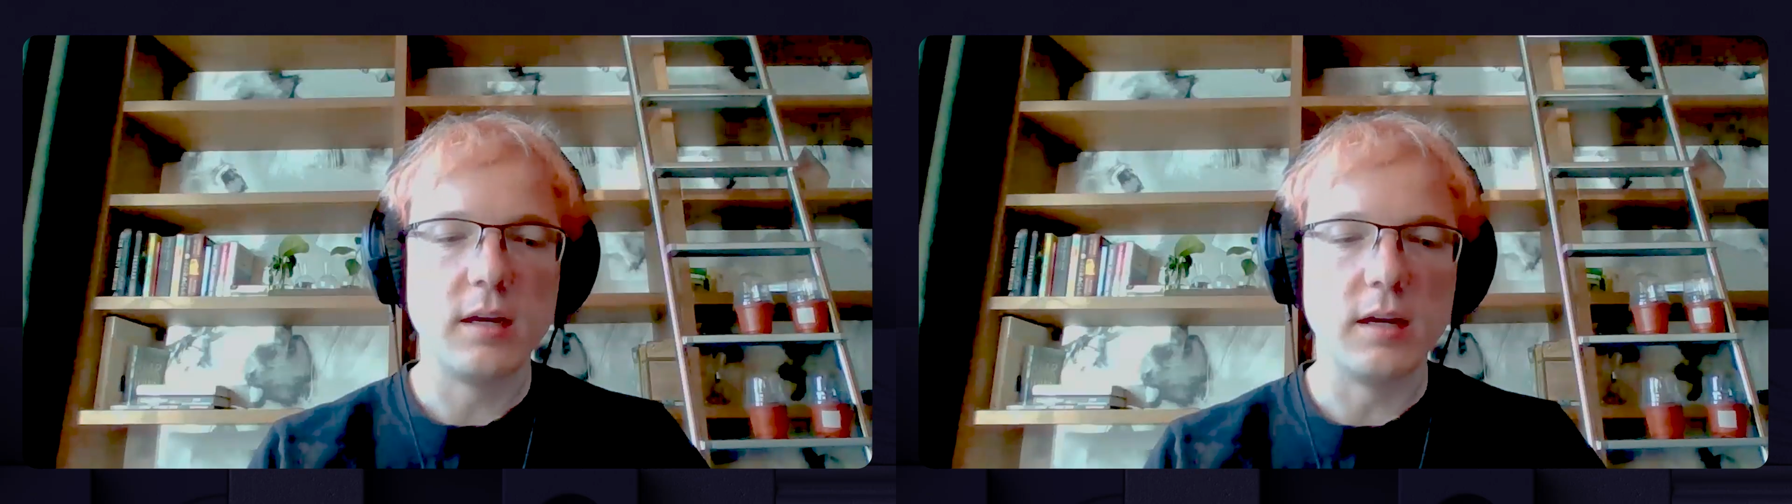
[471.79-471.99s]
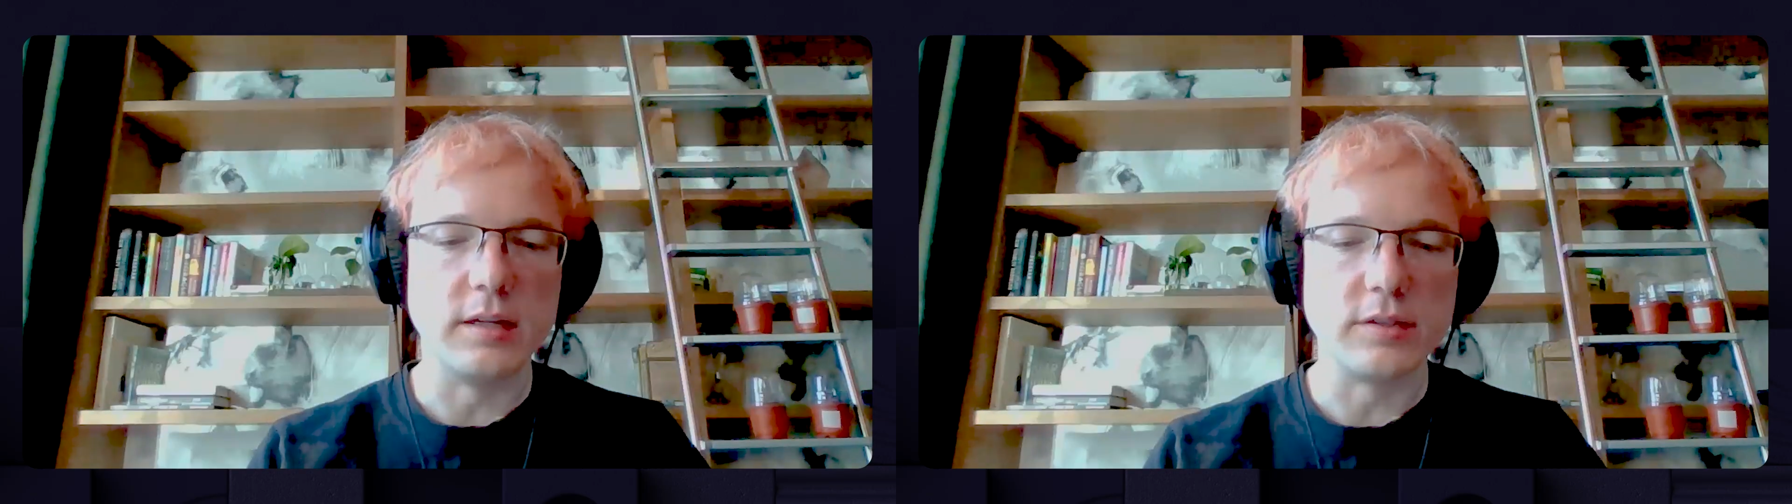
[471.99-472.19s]

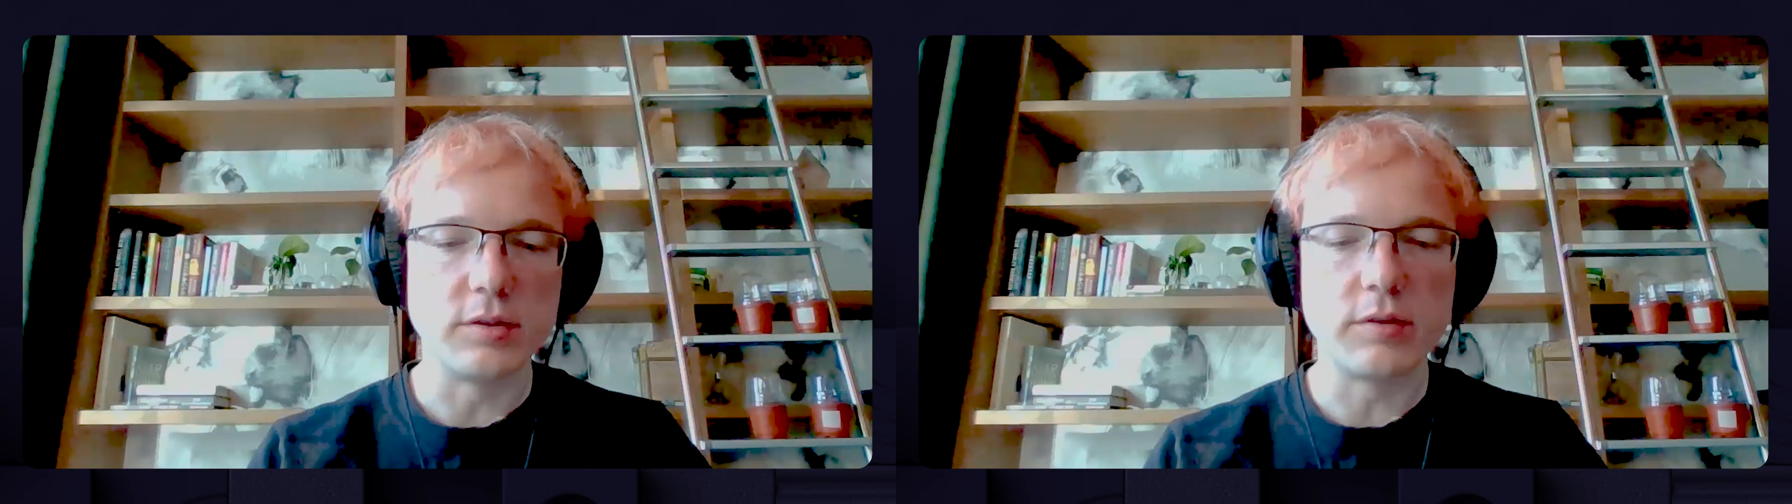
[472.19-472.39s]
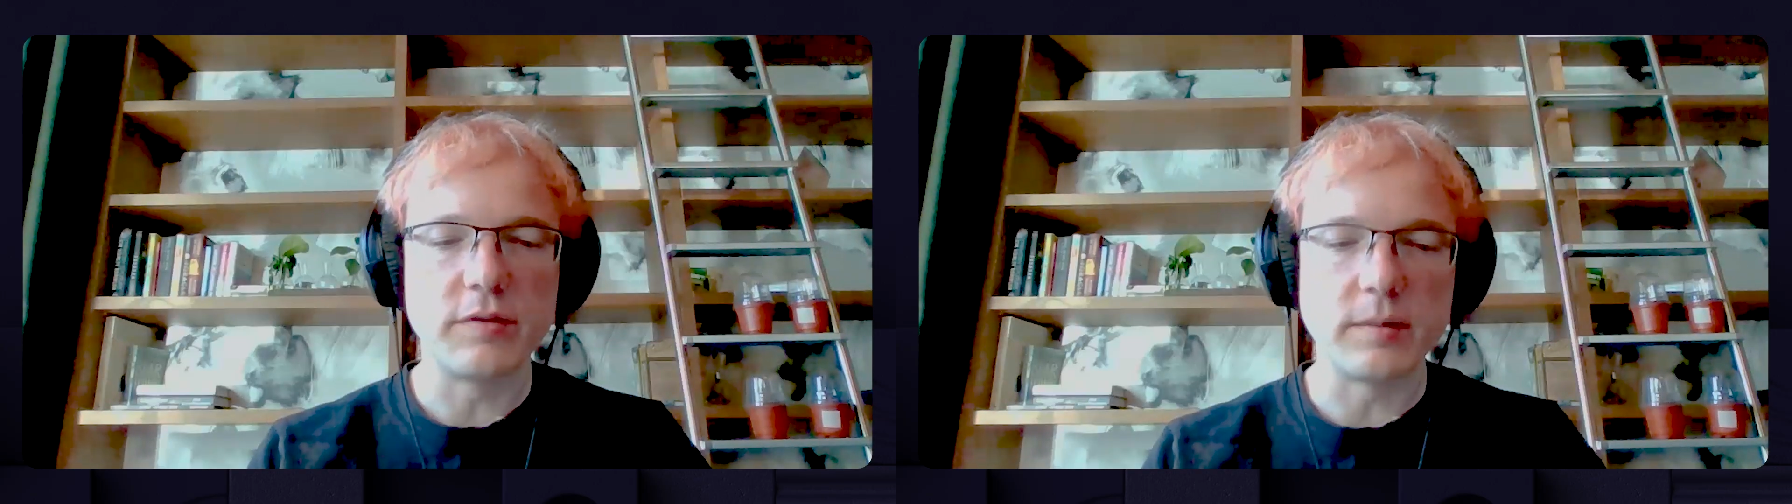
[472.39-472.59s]
uh,
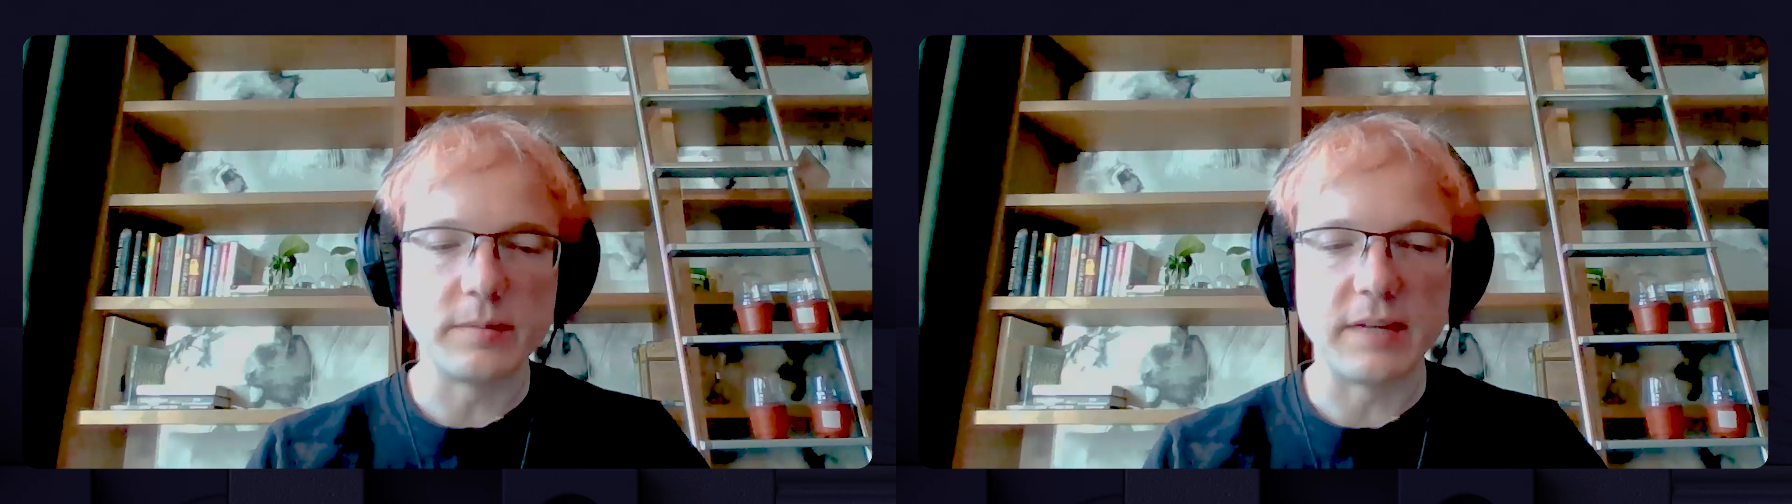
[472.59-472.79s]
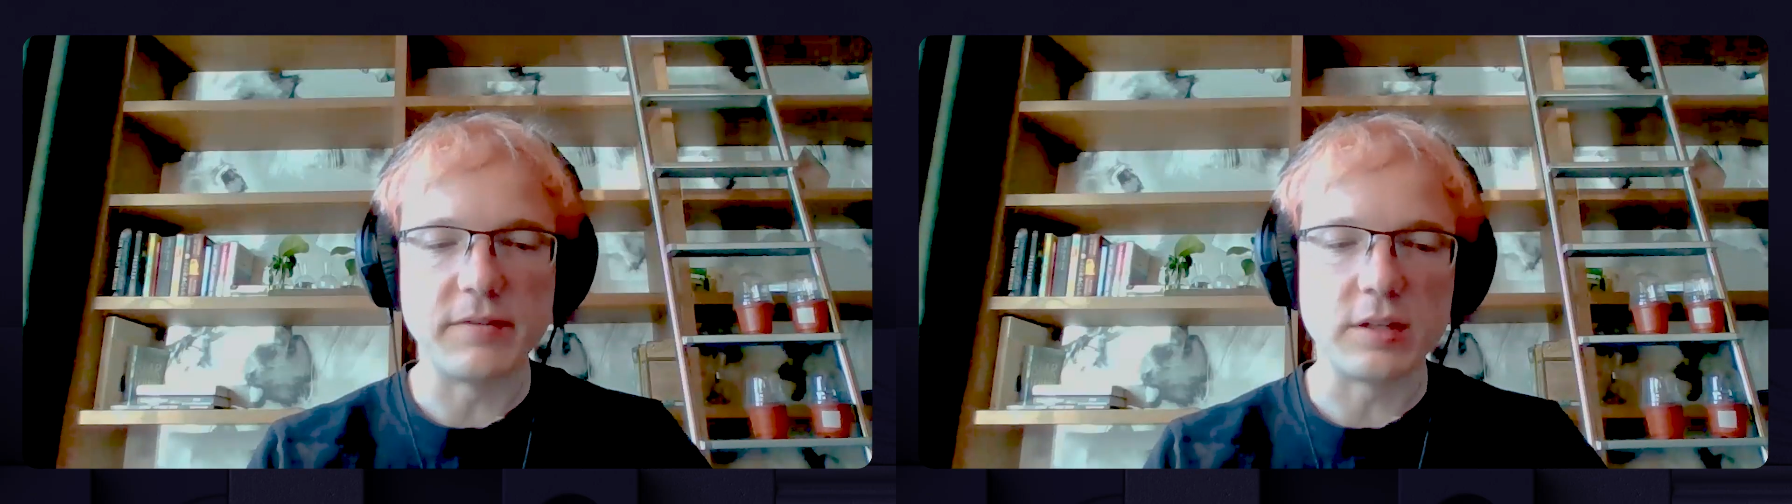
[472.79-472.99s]
solar farms
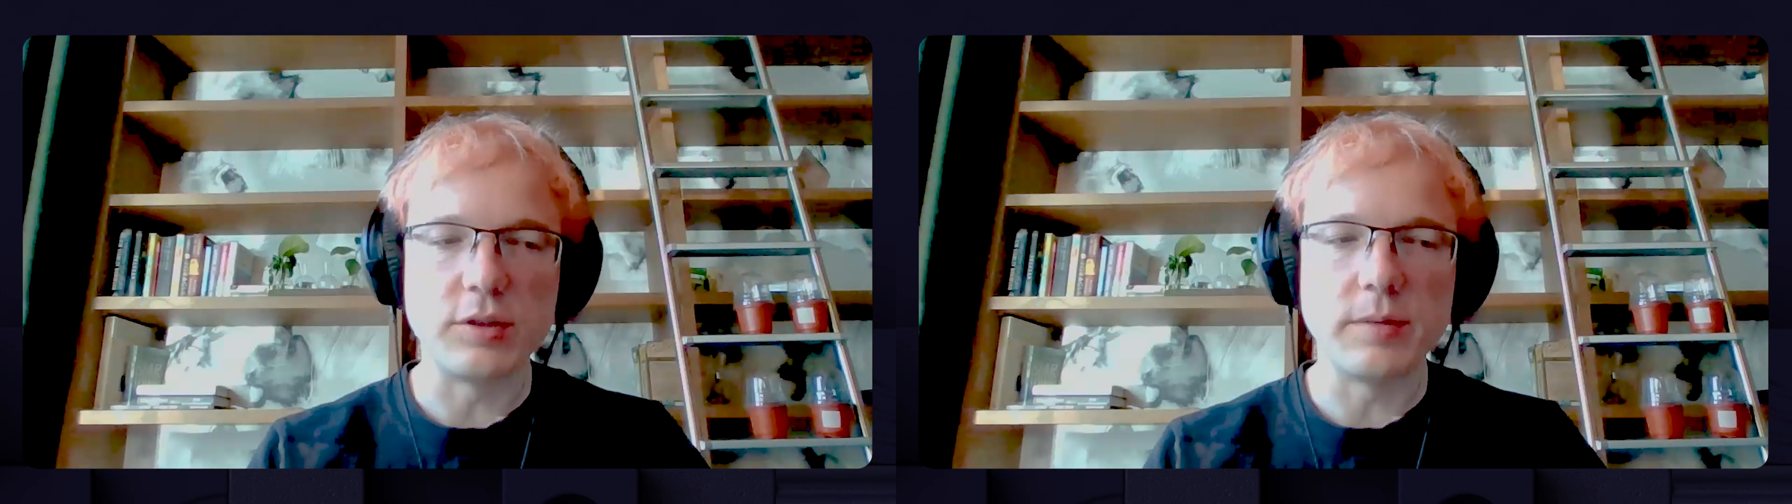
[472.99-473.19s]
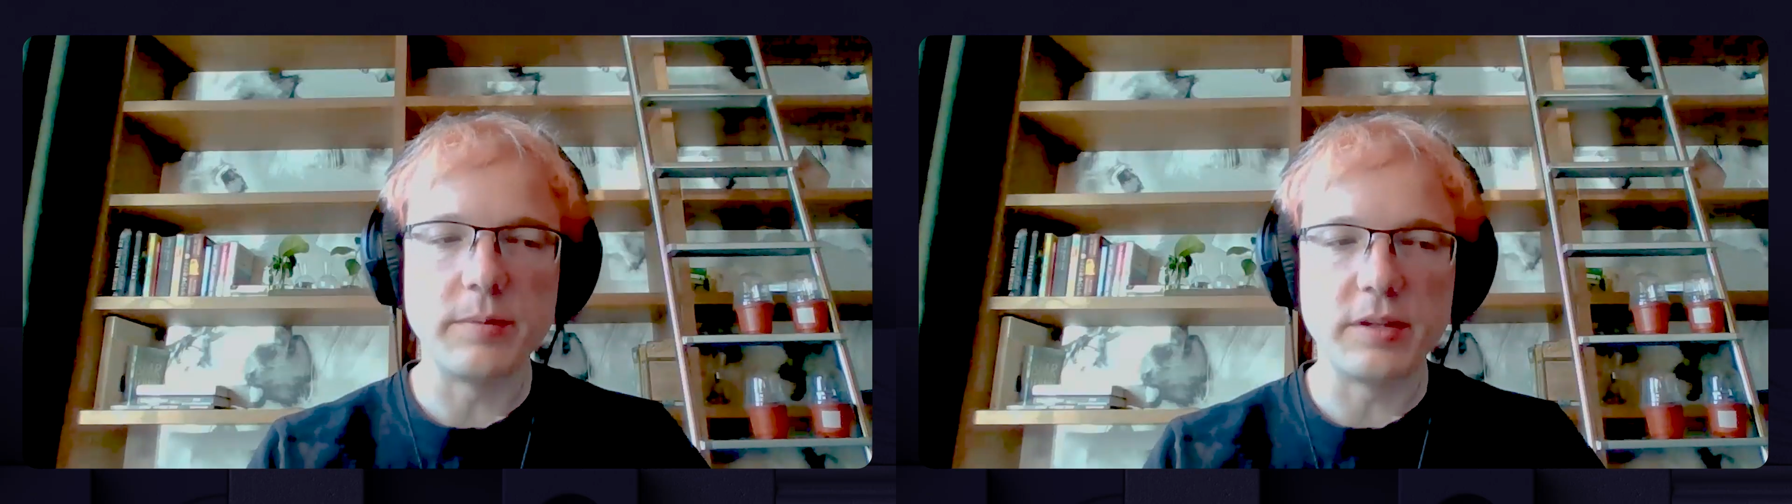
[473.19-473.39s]
have to
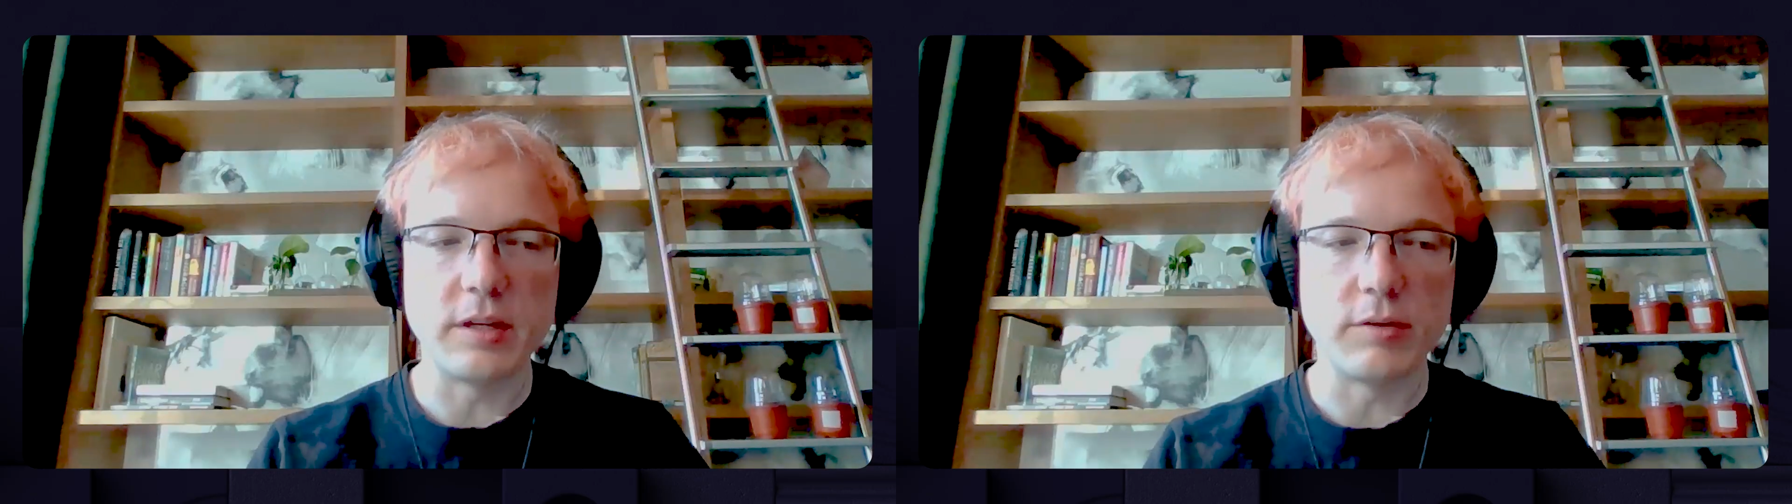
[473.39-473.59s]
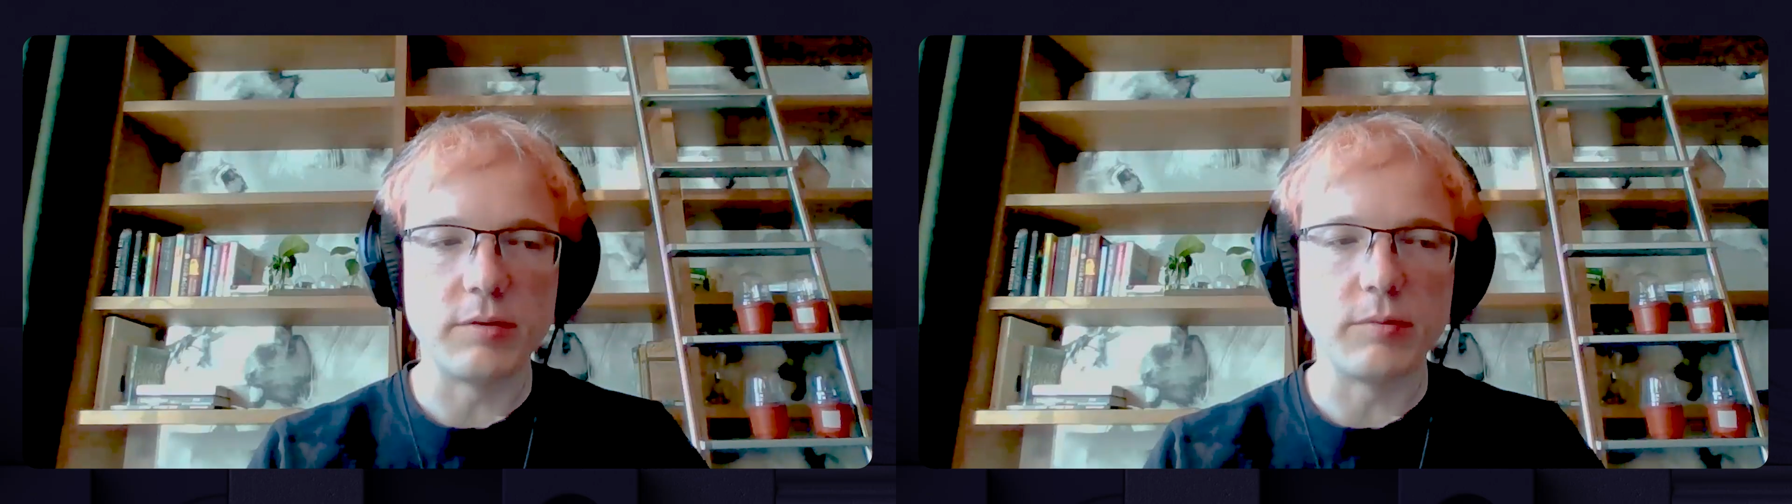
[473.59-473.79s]
contribute their